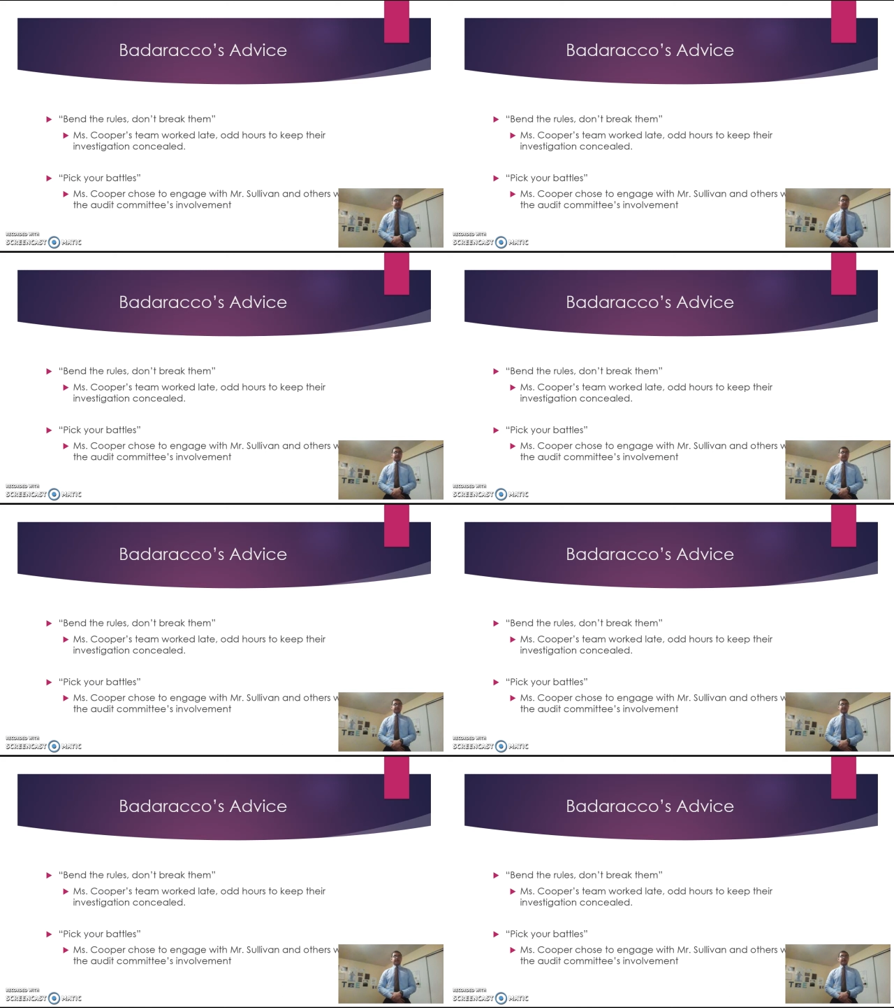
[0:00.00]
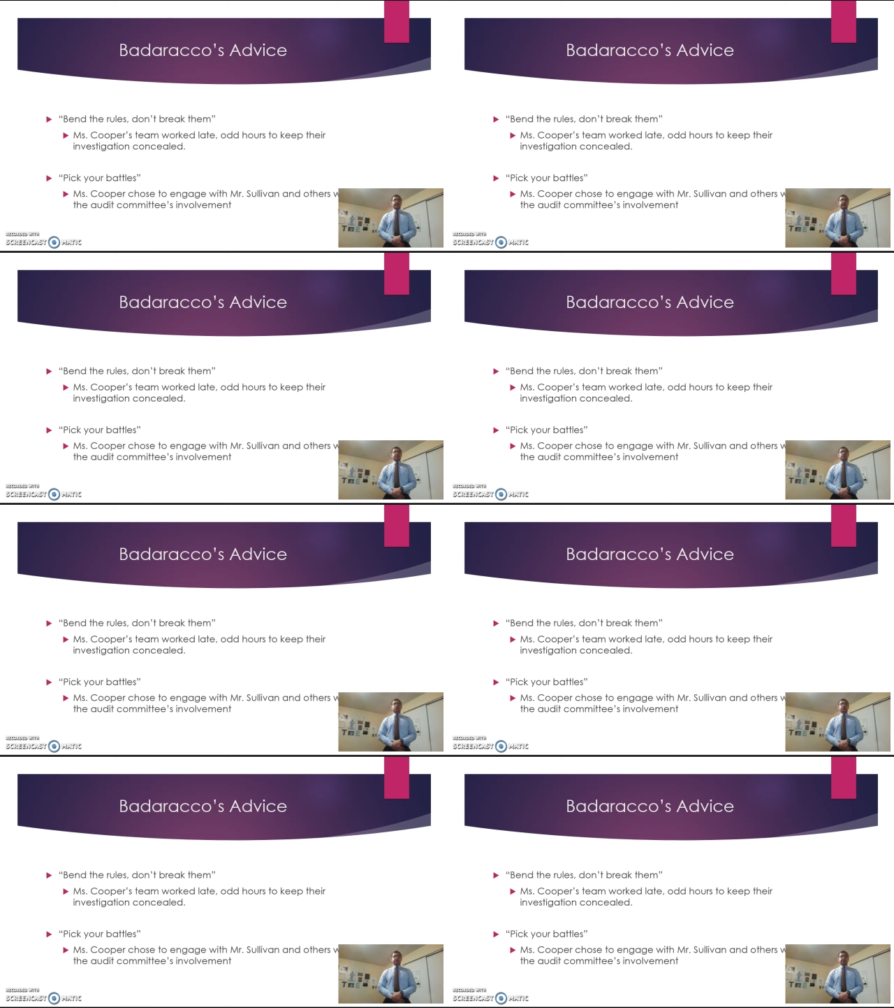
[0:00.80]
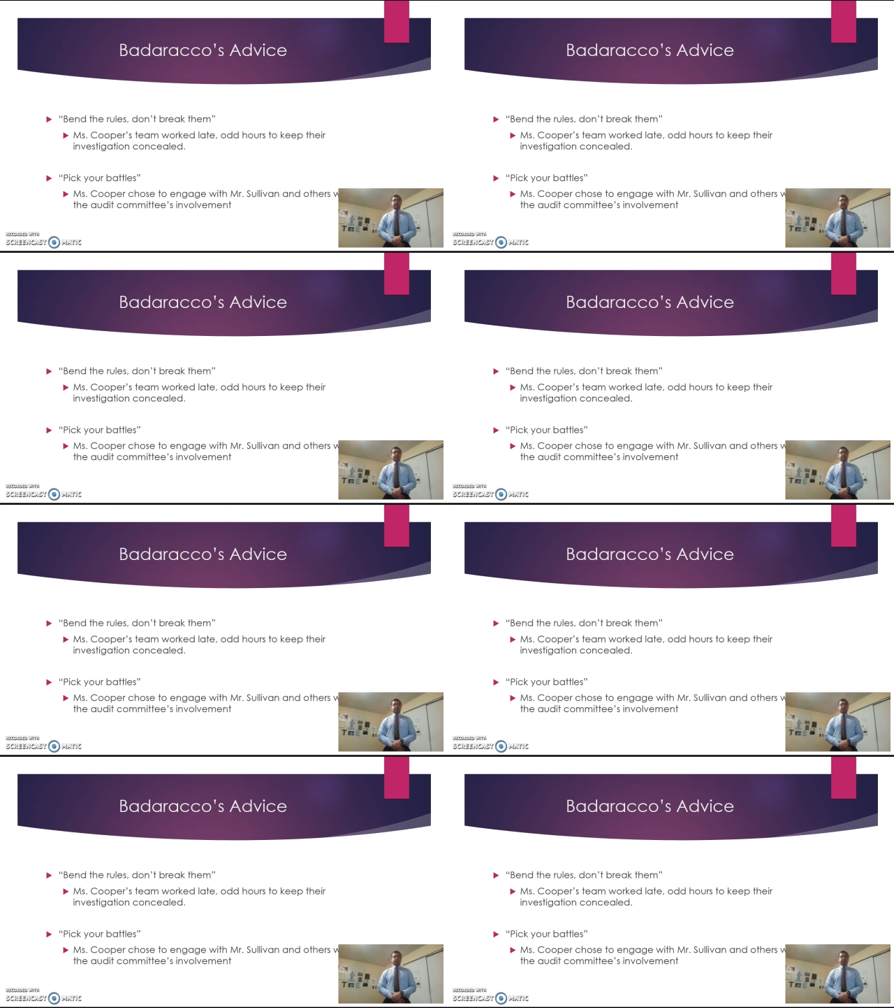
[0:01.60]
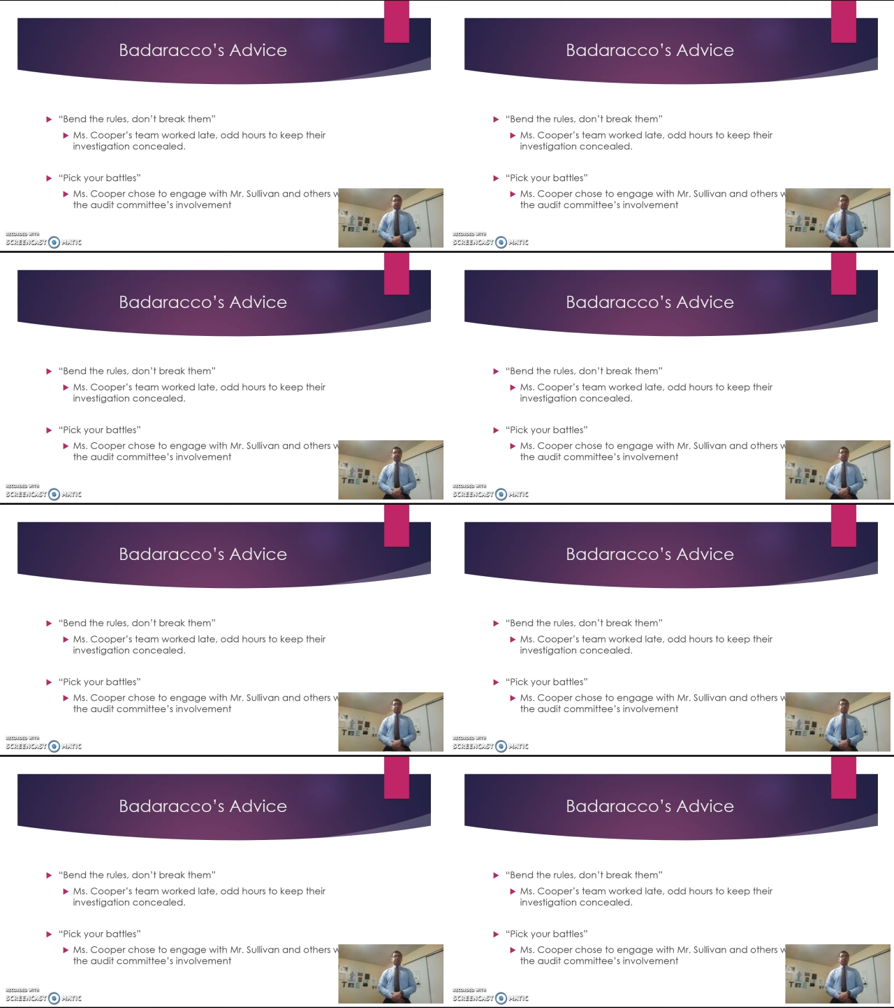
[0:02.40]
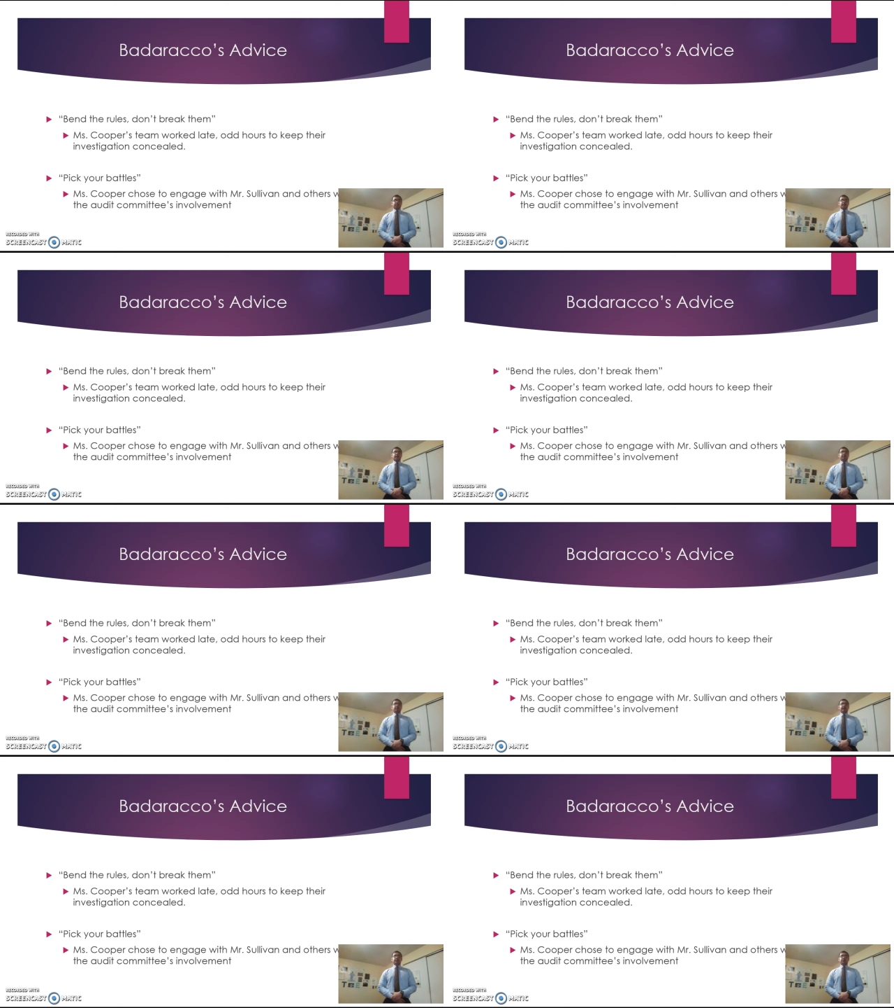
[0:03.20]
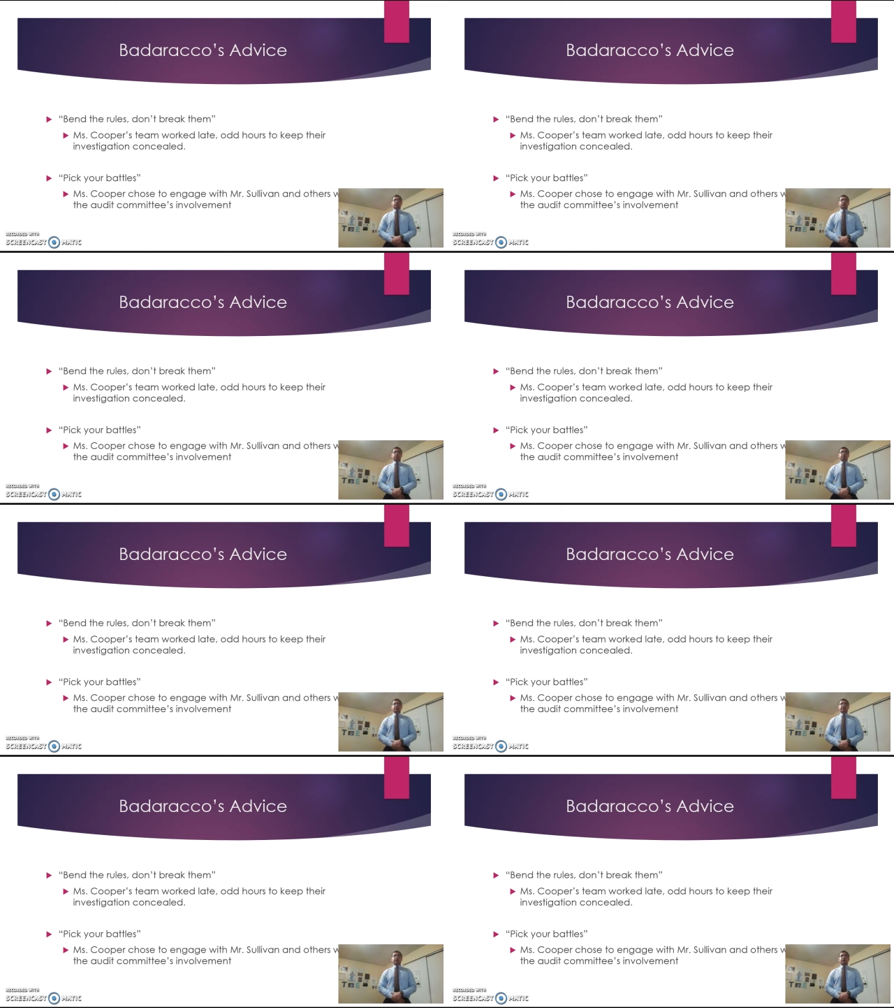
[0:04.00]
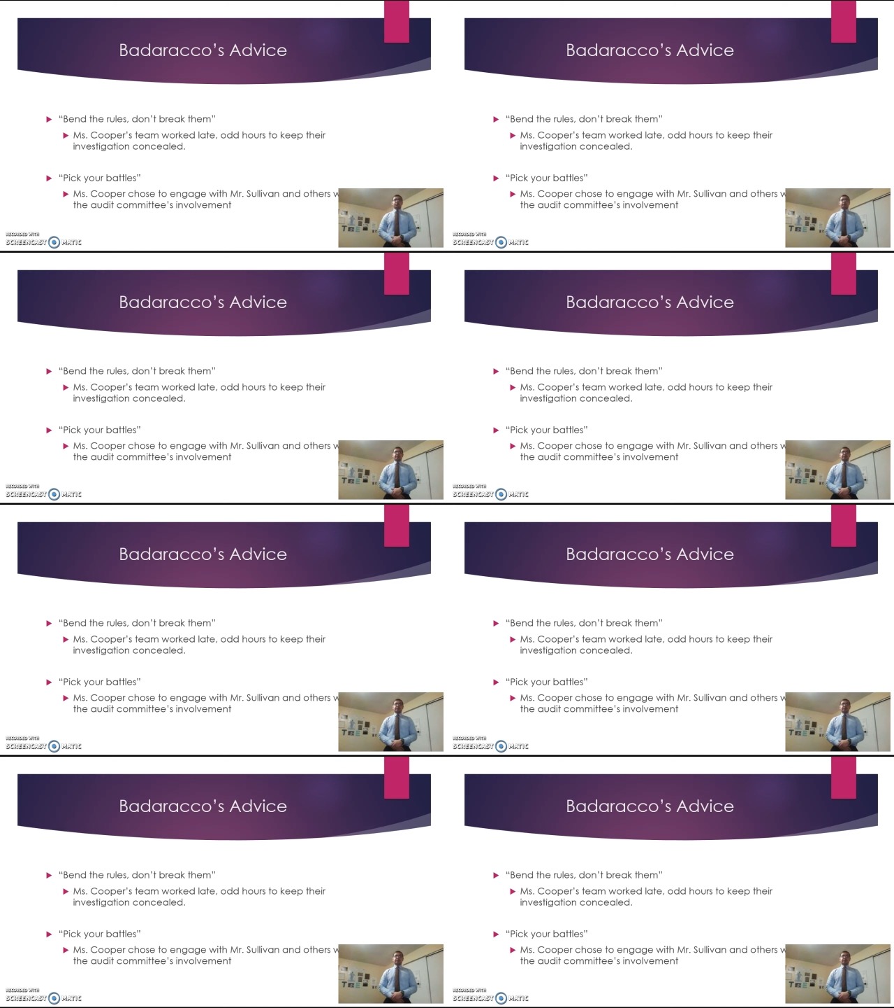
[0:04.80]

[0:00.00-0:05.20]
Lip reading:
(no speaker visible)